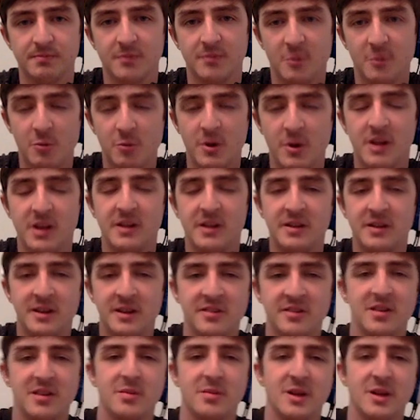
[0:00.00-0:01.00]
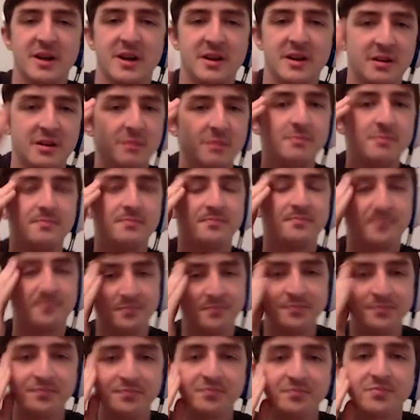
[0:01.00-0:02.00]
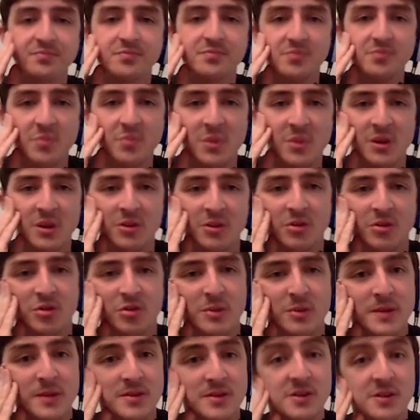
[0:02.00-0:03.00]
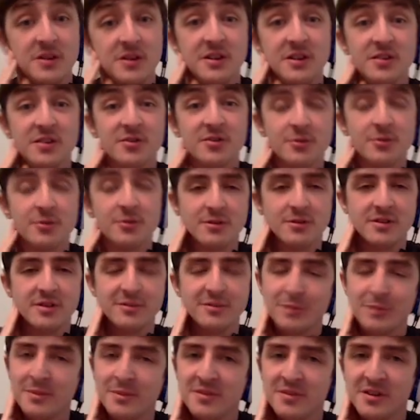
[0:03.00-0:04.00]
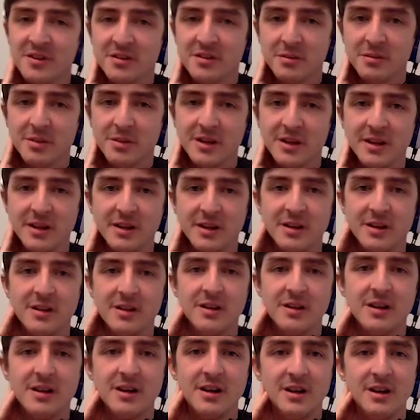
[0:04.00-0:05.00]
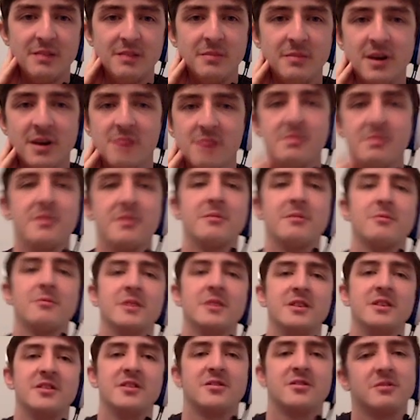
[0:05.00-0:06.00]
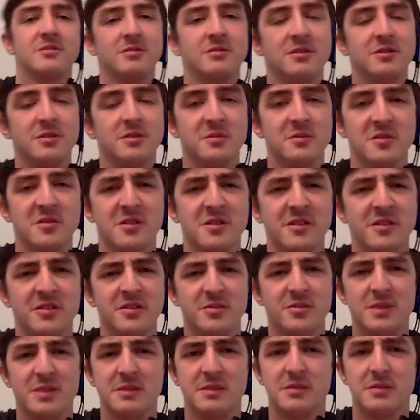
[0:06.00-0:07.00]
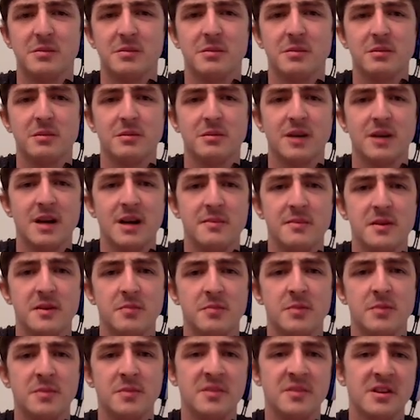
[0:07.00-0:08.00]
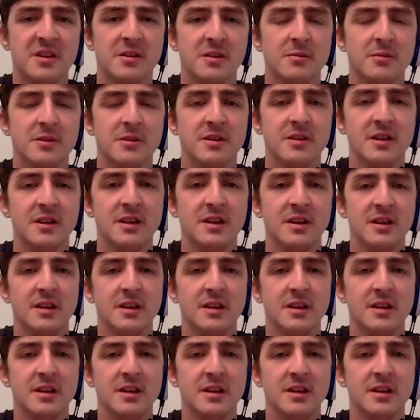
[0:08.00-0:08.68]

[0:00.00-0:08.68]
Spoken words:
Really nicely played. Some absolutely destructive Whimsicott play. I remember when this cup was launched, people were hyping up Whimsicott, weren't they?